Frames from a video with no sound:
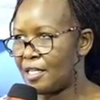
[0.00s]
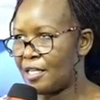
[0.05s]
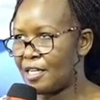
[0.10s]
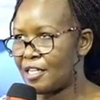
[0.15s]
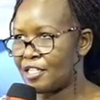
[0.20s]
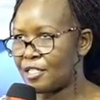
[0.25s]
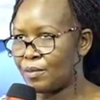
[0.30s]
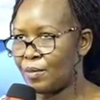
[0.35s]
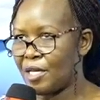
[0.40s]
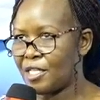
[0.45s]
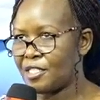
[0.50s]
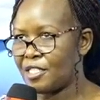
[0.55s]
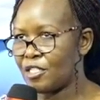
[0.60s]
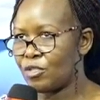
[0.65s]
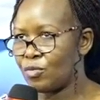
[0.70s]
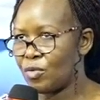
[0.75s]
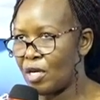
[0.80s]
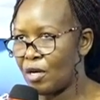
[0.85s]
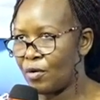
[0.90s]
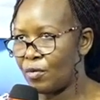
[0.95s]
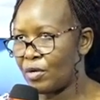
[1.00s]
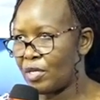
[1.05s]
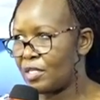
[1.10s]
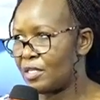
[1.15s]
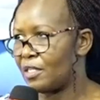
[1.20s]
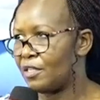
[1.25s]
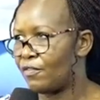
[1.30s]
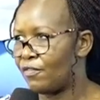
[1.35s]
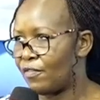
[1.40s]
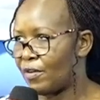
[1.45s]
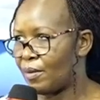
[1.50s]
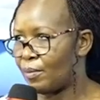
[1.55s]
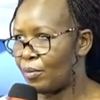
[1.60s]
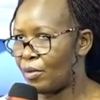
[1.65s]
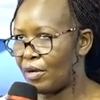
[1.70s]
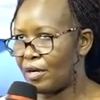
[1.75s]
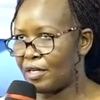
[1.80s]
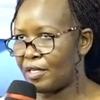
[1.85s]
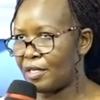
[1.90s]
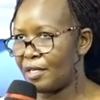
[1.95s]
In as much as we are already in
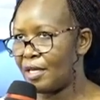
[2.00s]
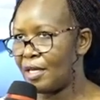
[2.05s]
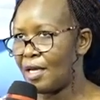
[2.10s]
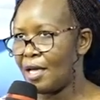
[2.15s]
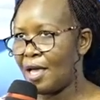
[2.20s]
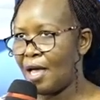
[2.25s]
February,